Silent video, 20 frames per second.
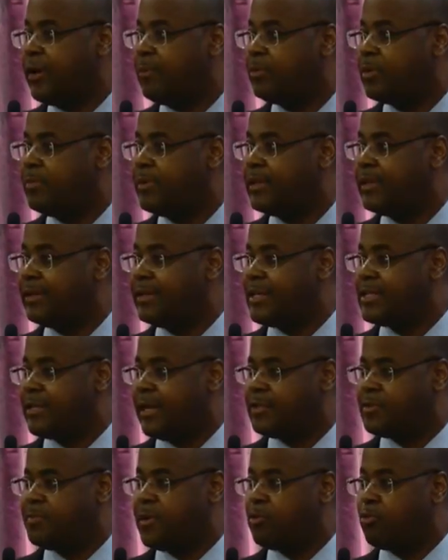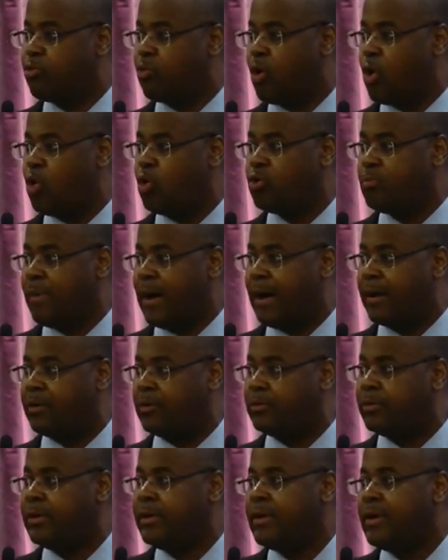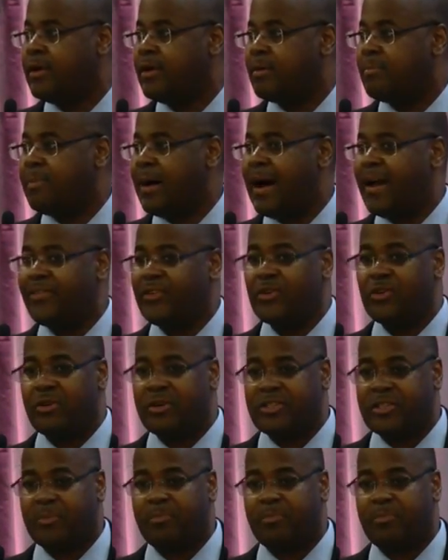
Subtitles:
implement it has been role modeled by the U.S.